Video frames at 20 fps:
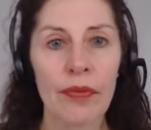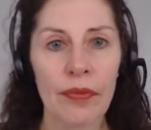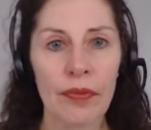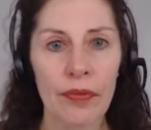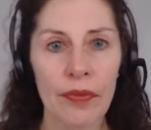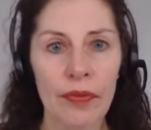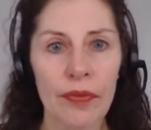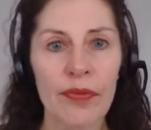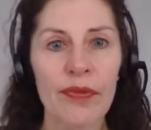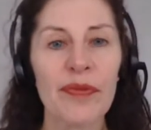
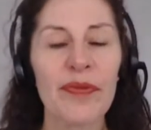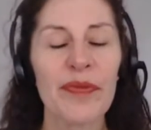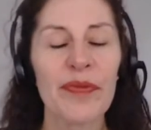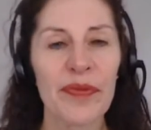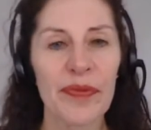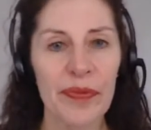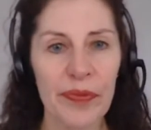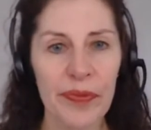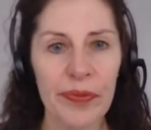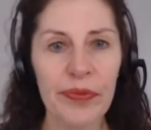
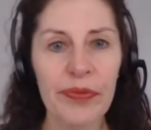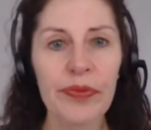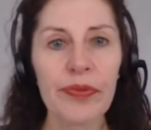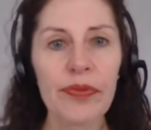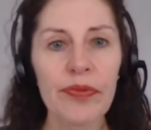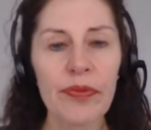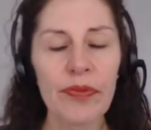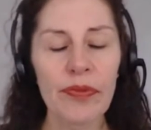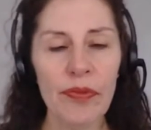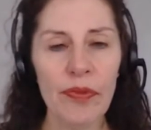
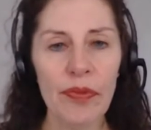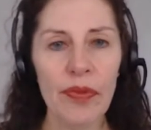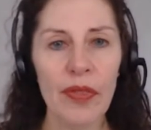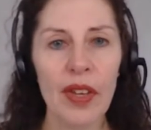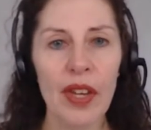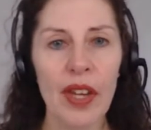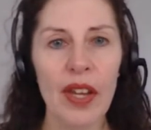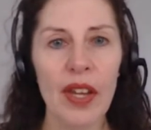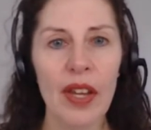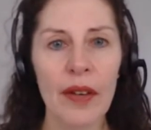
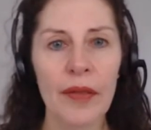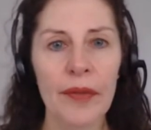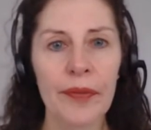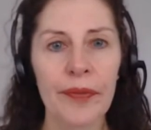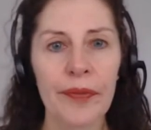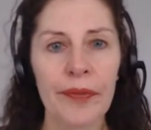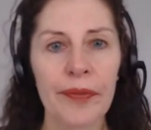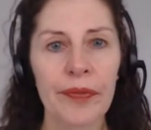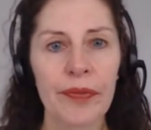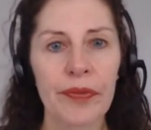
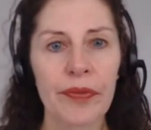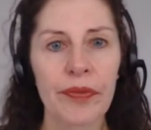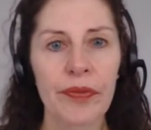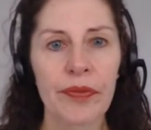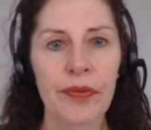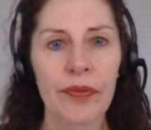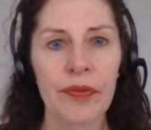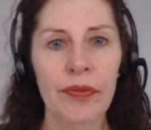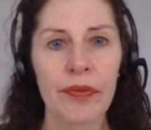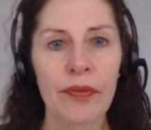
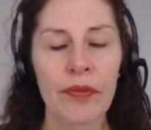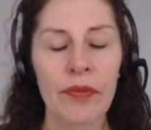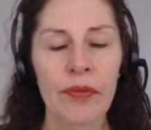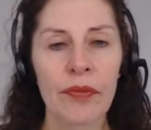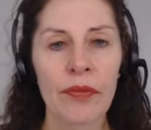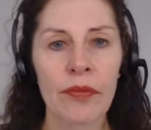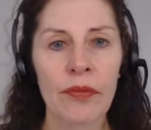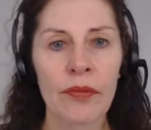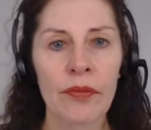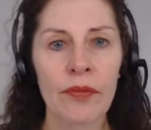
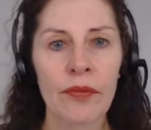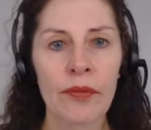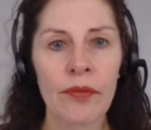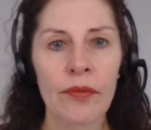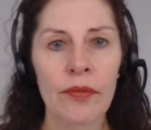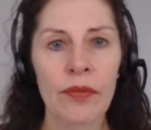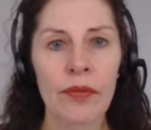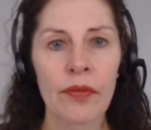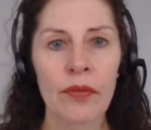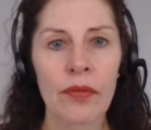
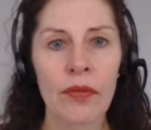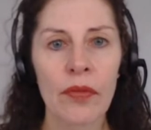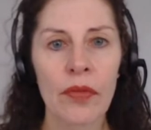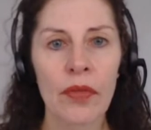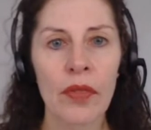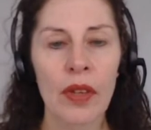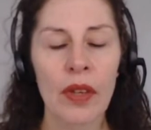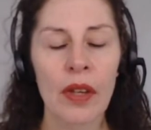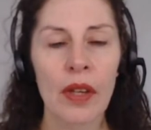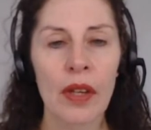
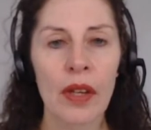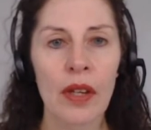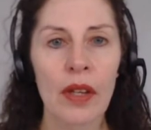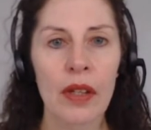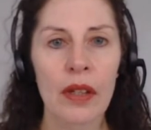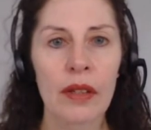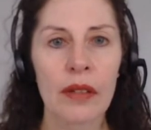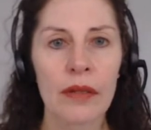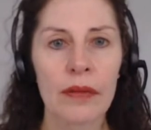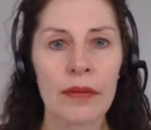
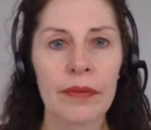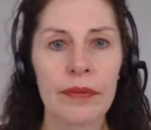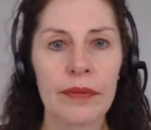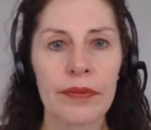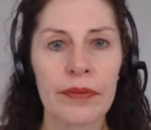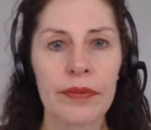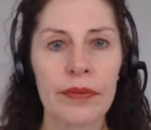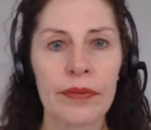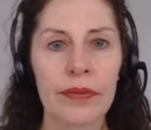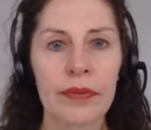
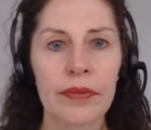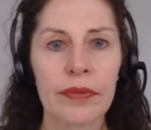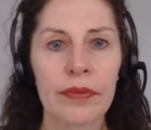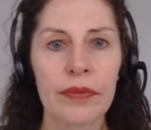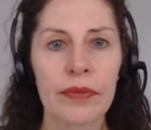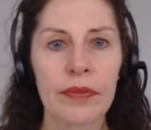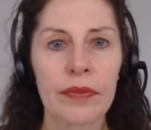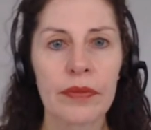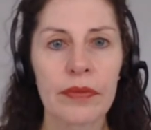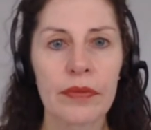
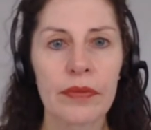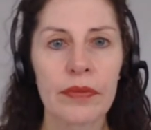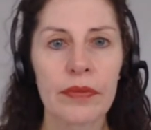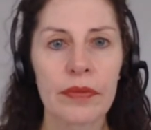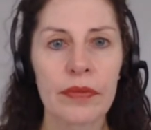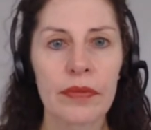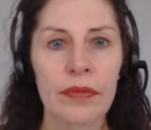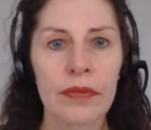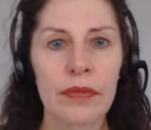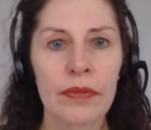
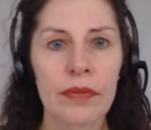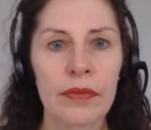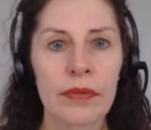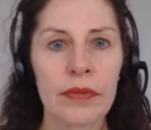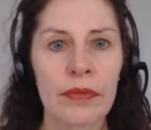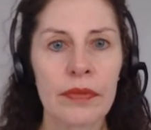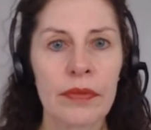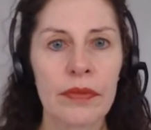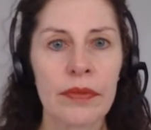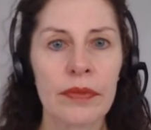
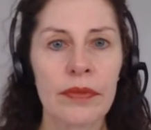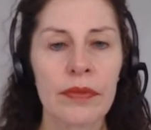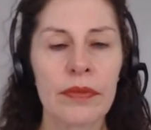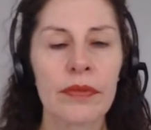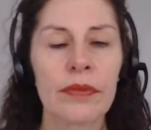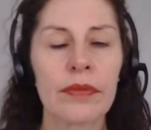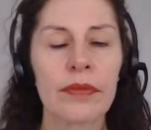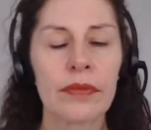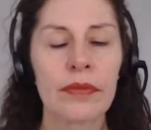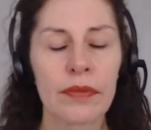
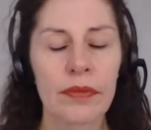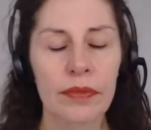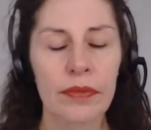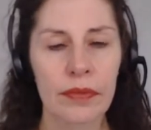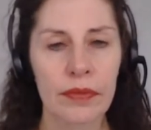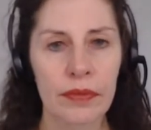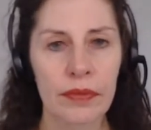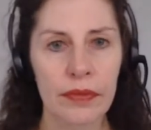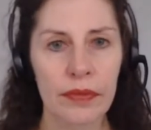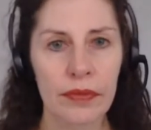(not speaking)